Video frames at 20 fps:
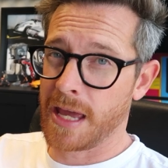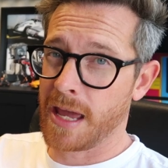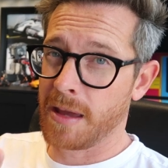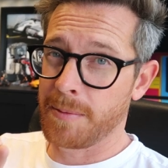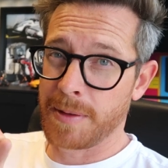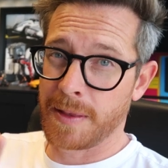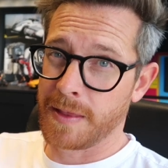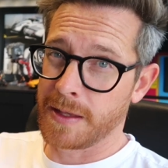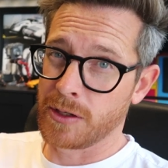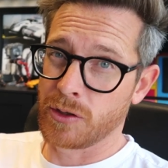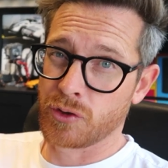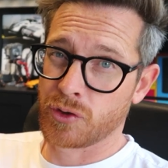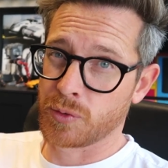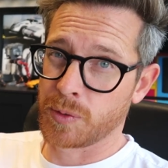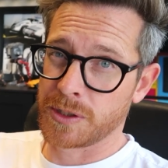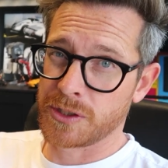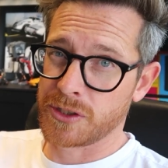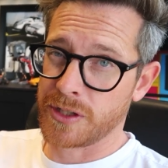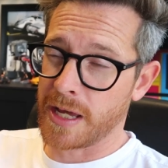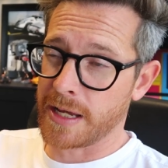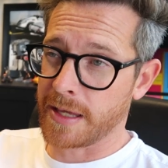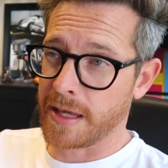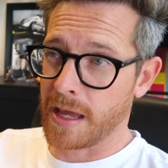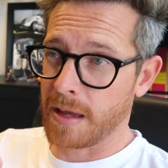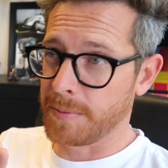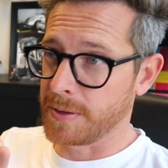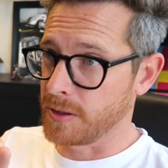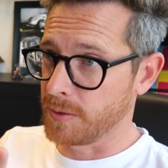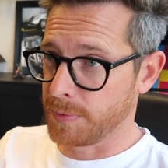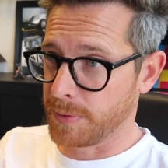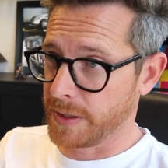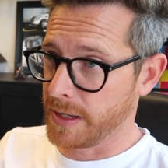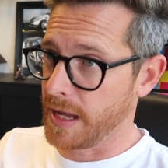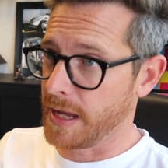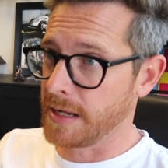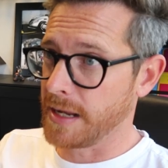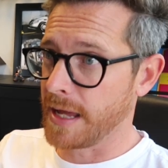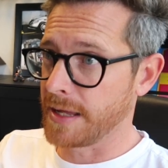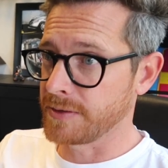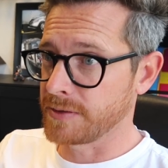game, and then you switch that game, and you play
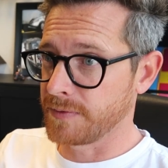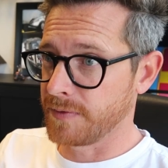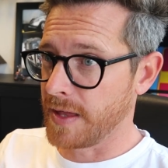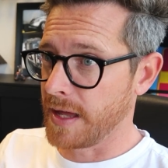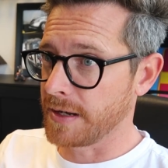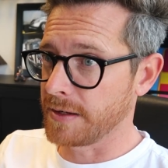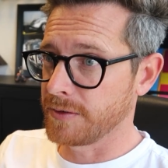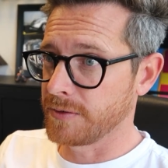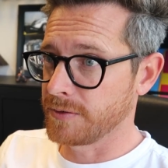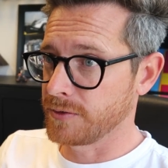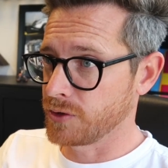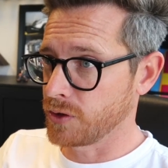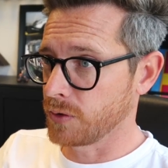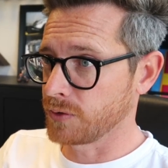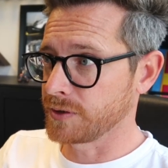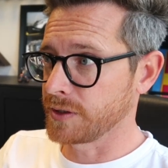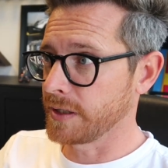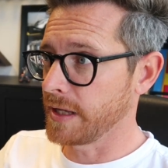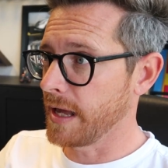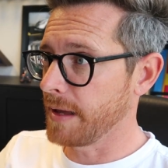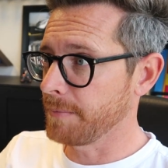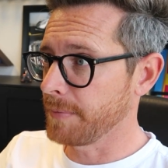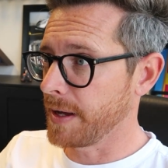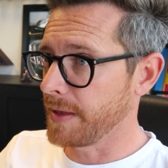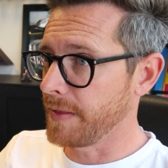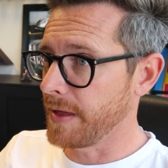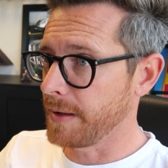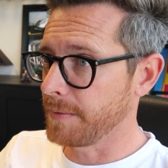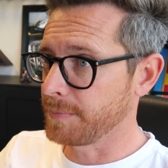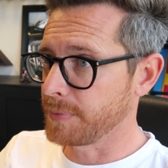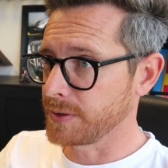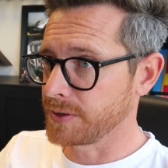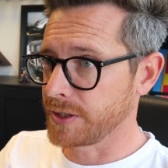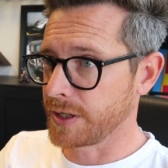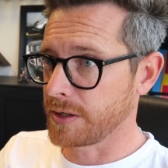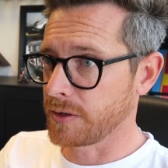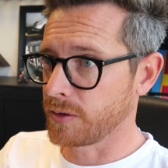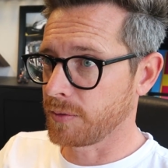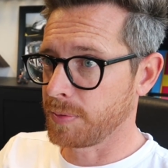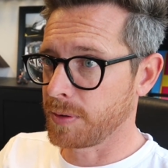eight hands of that chosen game by that
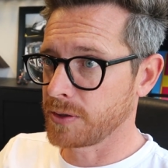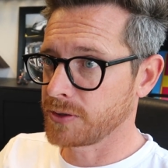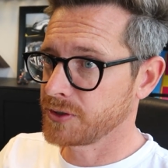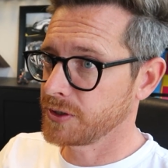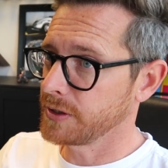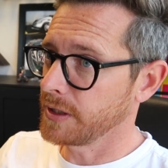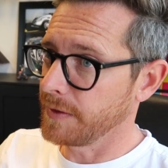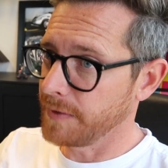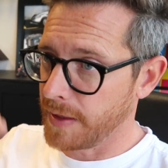particular person,